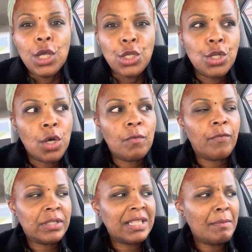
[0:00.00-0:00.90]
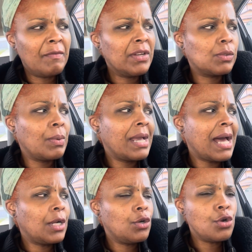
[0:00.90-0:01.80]
you know, for some of us, we got
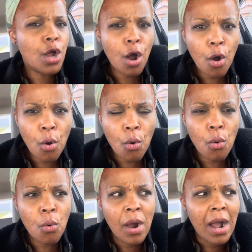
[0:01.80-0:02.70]
to know